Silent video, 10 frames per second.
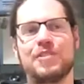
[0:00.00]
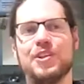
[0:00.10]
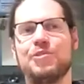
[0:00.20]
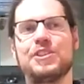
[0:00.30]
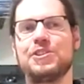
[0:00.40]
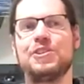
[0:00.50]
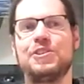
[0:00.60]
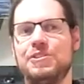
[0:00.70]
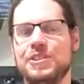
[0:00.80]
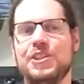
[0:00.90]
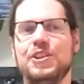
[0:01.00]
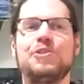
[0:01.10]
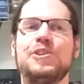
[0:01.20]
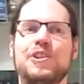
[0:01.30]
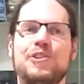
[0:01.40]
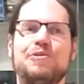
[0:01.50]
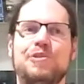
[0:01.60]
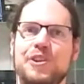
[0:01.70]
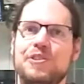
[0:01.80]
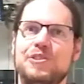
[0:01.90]
The original, you, you couldn't look
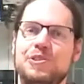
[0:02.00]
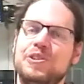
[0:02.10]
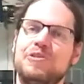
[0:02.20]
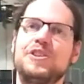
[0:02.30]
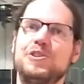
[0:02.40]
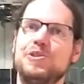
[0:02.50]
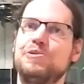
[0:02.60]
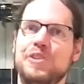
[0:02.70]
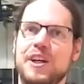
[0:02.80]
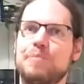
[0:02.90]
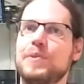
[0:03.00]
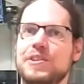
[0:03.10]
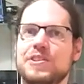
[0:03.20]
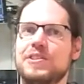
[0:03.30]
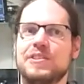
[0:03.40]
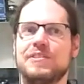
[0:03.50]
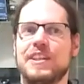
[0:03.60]
for the to the original for that because